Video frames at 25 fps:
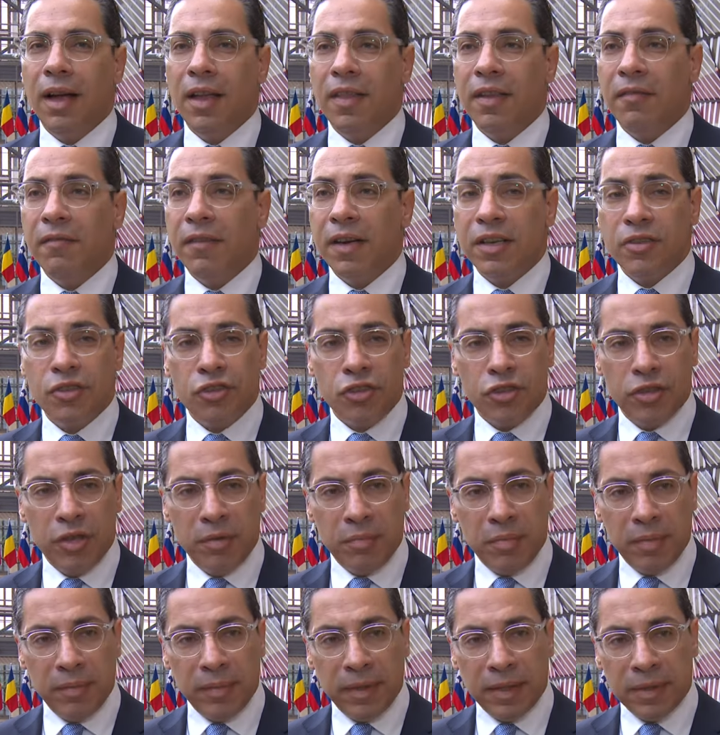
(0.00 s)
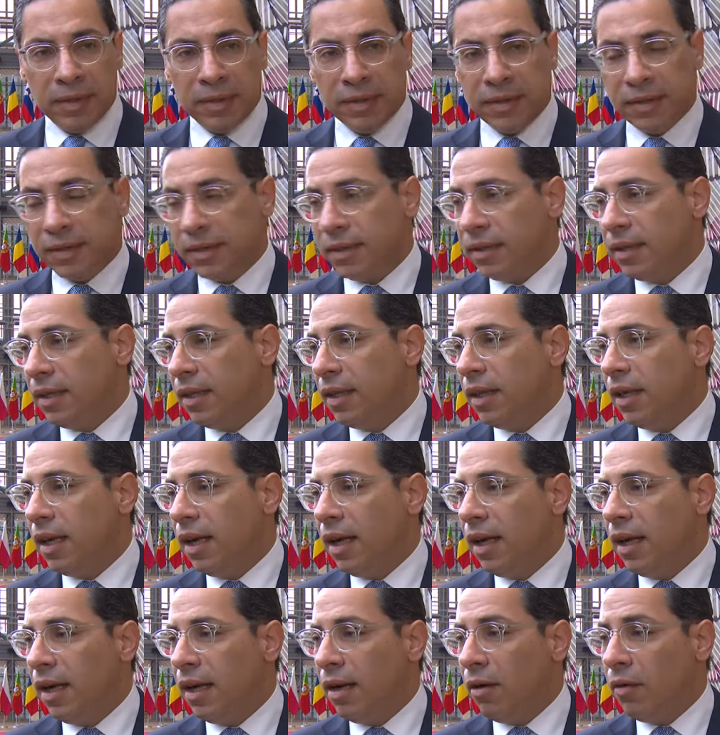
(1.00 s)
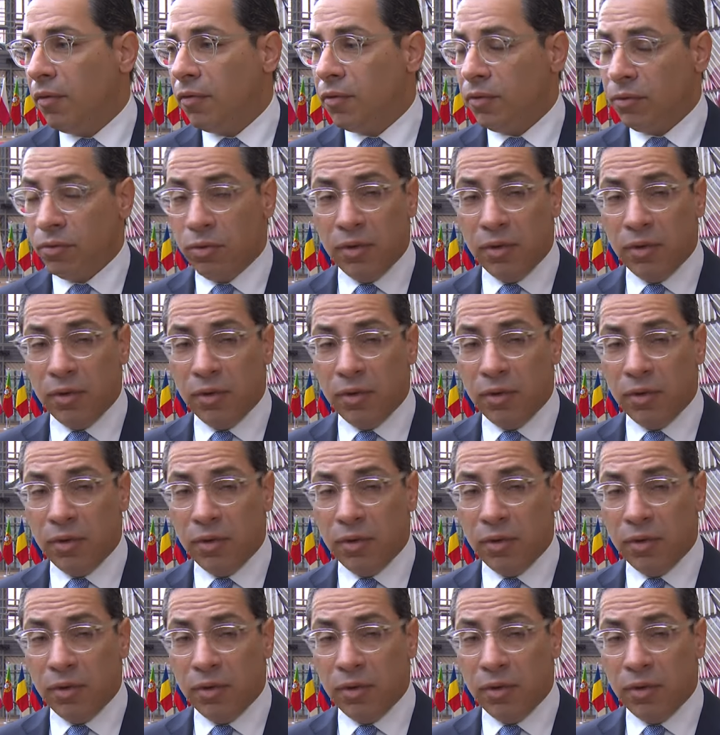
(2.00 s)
The first shipment of